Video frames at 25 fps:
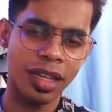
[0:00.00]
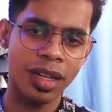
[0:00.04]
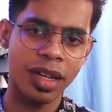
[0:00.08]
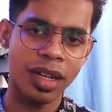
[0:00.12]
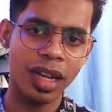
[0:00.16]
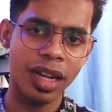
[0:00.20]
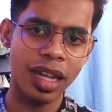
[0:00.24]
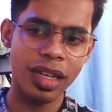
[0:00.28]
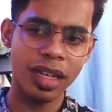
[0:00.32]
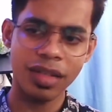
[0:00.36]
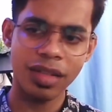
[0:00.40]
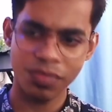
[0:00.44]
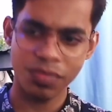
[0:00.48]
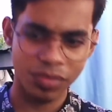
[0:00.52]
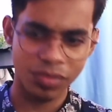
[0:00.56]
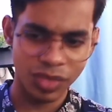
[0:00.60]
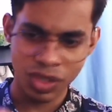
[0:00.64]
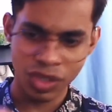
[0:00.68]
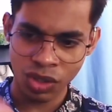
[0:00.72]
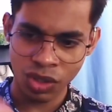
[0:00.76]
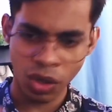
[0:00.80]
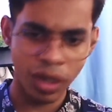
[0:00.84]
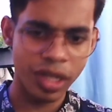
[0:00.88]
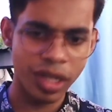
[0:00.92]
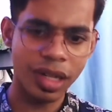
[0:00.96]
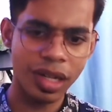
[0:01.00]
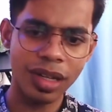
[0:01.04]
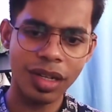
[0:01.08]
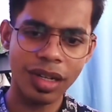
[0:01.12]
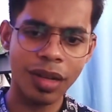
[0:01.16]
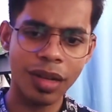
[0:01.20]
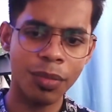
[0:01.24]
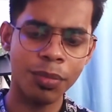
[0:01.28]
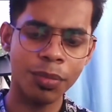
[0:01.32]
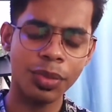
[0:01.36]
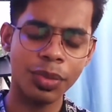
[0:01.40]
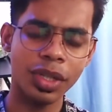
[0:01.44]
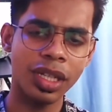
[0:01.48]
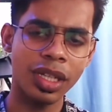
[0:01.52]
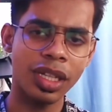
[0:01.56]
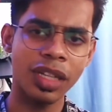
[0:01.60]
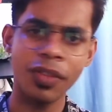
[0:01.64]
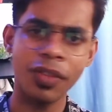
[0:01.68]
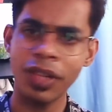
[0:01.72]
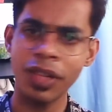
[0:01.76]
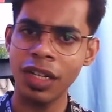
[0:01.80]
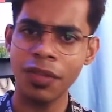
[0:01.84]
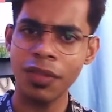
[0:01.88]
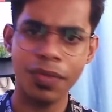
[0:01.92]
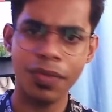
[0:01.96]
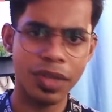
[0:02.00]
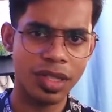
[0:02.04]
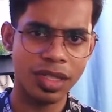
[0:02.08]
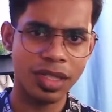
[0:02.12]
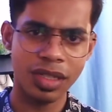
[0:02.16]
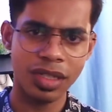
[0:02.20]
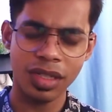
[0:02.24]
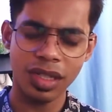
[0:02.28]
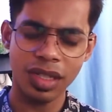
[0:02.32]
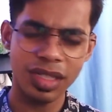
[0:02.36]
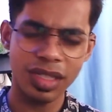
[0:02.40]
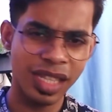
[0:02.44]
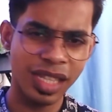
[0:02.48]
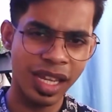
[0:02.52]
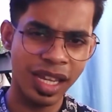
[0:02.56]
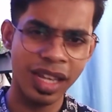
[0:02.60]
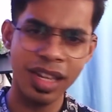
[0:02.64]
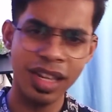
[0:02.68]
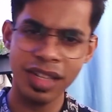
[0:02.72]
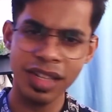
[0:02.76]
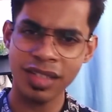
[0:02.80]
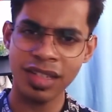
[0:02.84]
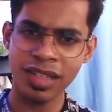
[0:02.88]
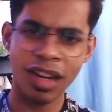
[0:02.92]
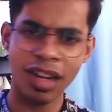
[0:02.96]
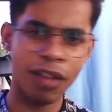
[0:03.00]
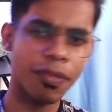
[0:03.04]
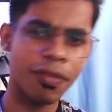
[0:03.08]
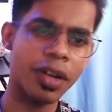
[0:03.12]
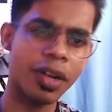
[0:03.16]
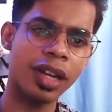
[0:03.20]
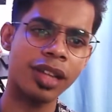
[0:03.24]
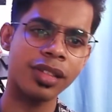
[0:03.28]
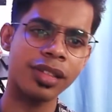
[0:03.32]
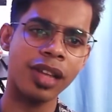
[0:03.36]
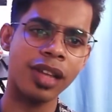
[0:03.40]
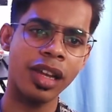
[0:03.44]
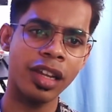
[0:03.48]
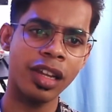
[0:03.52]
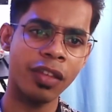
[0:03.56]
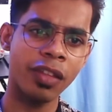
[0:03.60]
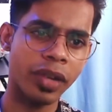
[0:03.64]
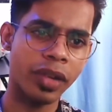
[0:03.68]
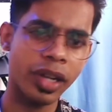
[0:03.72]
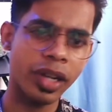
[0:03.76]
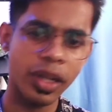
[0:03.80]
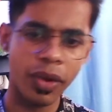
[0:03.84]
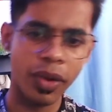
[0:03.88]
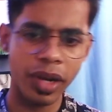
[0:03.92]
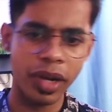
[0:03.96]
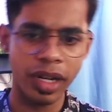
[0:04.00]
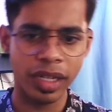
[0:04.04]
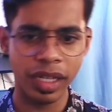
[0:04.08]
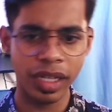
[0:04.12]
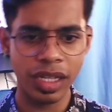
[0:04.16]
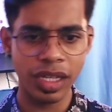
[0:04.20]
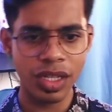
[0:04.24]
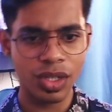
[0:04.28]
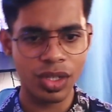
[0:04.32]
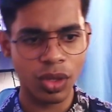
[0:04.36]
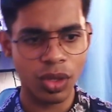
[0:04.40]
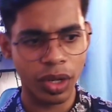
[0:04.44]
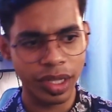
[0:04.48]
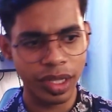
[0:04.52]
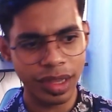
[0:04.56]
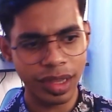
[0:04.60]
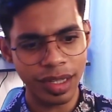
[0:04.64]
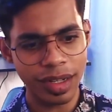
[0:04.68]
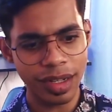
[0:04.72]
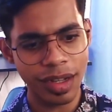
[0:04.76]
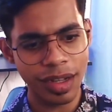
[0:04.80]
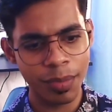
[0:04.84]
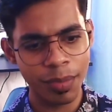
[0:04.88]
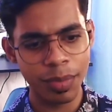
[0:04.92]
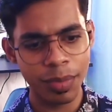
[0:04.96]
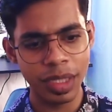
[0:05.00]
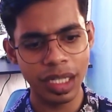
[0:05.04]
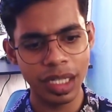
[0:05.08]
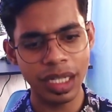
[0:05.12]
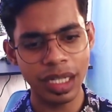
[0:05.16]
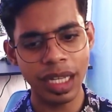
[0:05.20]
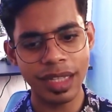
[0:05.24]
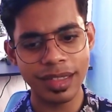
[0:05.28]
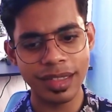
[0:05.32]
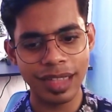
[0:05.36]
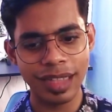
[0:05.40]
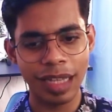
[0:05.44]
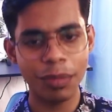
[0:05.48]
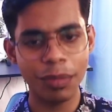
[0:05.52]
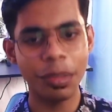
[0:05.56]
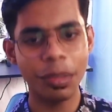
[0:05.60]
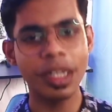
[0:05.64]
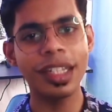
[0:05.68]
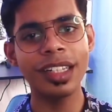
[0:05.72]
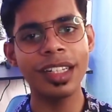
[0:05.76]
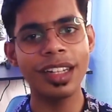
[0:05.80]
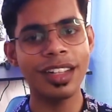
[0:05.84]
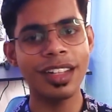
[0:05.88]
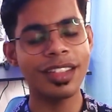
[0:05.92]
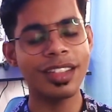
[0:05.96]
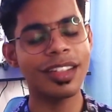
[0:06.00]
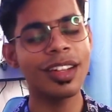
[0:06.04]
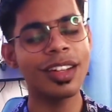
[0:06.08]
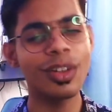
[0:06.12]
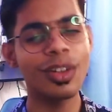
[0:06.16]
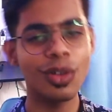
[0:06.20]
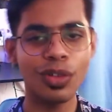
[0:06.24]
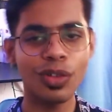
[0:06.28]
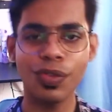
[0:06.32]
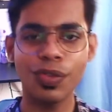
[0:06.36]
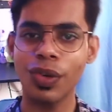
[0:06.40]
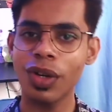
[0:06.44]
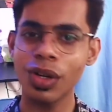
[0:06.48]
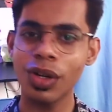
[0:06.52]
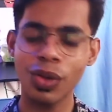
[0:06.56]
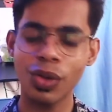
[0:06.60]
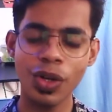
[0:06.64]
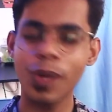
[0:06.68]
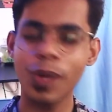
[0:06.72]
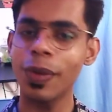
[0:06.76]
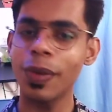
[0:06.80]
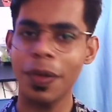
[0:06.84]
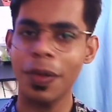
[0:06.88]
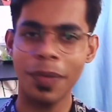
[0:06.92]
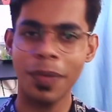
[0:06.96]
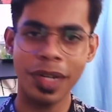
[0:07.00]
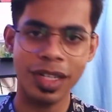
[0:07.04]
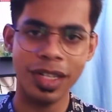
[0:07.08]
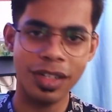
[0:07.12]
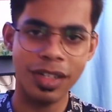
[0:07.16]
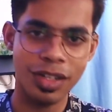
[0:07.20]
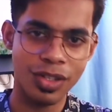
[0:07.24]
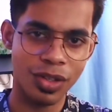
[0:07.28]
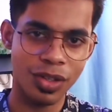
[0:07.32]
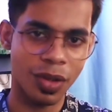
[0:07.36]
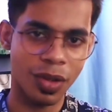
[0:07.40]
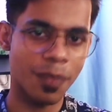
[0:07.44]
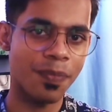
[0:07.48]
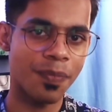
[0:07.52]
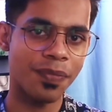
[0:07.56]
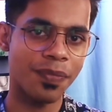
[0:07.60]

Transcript: Like join a company, even if it's sales, graphic designing, video editing, join the company and simultaneously look for a good biomedical job.